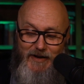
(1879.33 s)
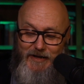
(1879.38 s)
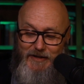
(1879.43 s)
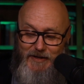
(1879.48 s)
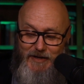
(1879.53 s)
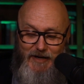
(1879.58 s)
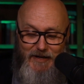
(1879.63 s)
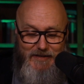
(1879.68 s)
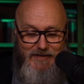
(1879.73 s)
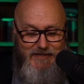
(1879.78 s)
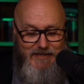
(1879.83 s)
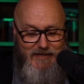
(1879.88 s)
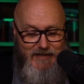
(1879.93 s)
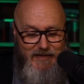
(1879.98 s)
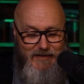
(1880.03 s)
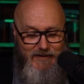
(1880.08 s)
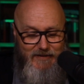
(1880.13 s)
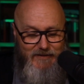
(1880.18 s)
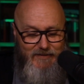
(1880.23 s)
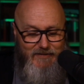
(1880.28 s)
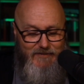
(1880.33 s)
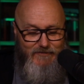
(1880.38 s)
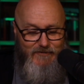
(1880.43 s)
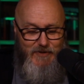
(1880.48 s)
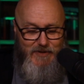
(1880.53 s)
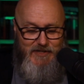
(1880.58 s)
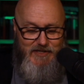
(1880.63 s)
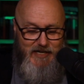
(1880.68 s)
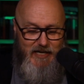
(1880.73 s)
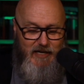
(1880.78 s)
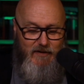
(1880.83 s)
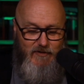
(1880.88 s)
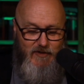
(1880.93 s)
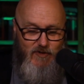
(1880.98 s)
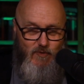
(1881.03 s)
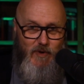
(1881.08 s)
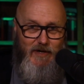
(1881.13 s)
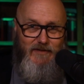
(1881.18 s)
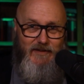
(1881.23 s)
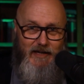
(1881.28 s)
And God said, for the sake of the
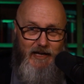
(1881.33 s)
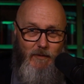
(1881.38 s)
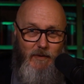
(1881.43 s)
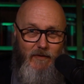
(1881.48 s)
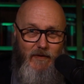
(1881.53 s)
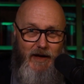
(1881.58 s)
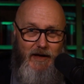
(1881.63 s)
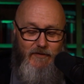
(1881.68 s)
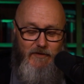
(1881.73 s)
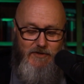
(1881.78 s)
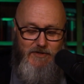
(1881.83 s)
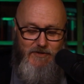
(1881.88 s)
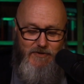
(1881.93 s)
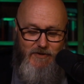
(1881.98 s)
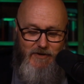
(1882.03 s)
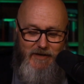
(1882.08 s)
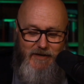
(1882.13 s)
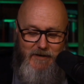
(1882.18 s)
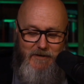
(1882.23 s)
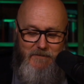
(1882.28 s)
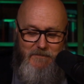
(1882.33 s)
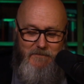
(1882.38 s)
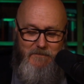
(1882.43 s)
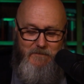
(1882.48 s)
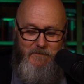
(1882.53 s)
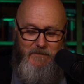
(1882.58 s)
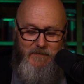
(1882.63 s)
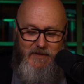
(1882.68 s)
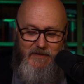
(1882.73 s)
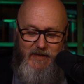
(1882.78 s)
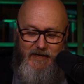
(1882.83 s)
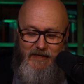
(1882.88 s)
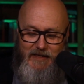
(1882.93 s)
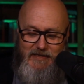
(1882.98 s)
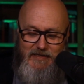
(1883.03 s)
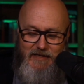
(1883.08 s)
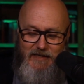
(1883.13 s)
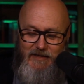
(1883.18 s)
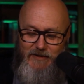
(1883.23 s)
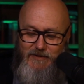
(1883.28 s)
20, I will not destroy it. Then he
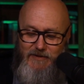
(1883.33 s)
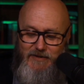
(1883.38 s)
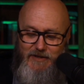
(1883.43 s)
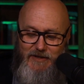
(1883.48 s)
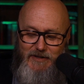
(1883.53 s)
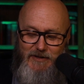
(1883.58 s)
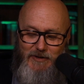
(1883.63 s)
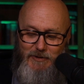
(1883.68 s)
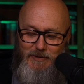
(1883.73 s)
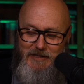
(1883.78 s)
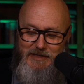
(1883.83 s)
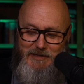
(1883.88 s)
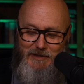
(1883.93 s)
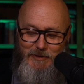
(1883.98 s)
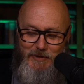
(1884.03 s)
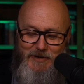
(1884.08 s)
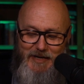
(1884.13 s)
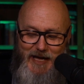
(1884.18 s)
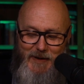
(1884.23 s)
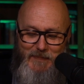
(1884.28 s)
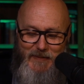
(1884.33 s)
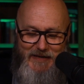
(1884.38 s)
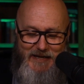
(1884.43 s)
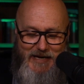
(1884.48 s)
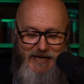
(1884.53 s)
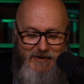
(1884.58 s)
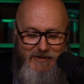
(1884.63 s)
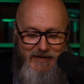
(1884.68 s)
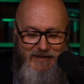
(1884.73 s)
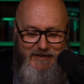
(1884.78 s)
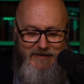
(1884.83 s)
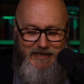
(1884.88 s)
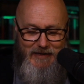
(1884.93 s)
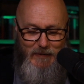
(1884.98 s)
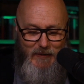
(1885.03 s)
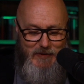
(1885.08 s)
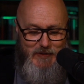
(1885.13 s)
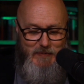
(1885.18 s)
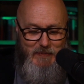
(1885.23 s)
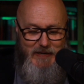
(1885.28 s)
said, oh, let the Lord not be angry.
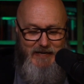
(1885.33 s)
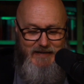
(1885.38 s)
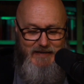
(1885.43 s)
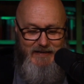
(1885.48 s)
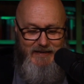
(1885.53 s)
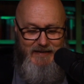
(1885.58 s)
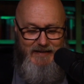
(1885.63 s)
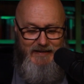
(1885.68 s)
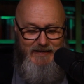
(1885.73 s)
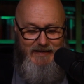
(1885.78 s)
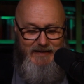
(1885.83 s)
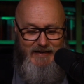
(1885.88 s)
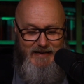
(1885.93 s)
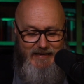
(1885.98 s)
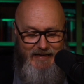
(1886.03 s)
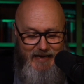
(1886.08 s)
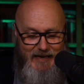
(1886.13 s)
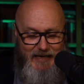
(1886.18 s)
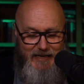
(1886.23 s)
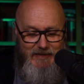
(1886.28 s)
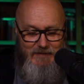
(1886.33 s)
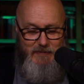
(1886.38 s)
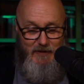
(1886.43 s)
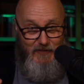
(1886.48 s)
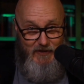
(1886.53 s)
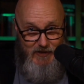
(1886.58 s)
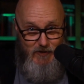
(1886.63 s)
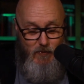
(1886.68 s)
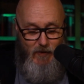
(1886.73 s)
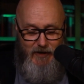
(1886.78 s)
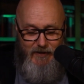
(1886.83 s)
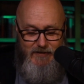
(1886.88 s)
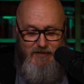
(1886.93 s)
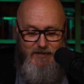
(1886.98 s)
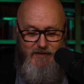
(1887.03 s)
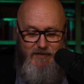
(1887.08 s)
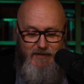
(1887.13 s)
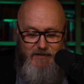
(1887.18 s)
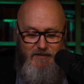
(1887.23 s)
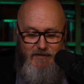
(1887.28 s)
I will speak again, but this
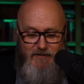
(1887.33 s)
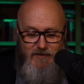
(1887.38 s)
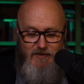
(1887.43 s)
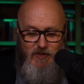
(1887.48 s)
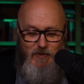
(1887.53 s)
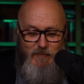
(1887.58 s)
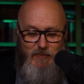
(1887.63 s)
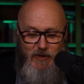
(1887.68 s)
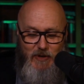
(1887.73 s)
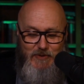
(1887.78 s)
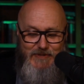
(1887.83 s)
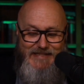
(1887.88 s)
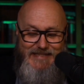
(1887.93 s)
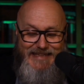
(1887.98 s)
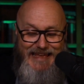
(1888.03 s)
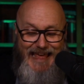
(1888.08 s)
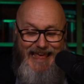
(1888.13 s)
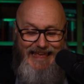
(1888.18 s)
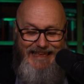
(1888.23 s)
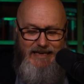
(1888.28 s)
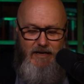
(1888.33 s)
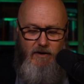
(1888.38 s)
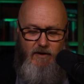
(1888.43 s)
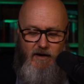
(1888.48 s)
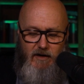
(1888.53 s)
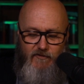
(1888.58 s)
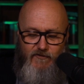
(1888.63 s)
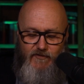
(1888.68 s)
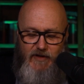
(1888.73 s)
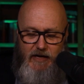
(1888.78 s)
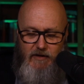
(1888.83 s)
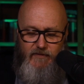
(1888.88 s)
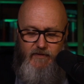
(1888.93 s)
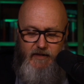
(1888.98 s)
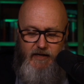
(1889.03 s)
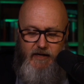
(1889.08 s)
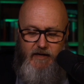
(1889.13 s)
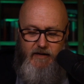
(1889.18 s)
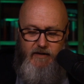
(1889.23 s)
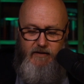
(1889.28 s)
once. Suppose 10 are
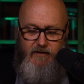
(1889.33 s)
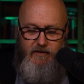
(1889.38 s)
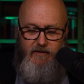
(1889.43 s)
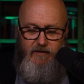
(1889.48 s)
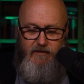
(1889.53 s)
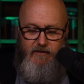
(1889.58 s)
found there.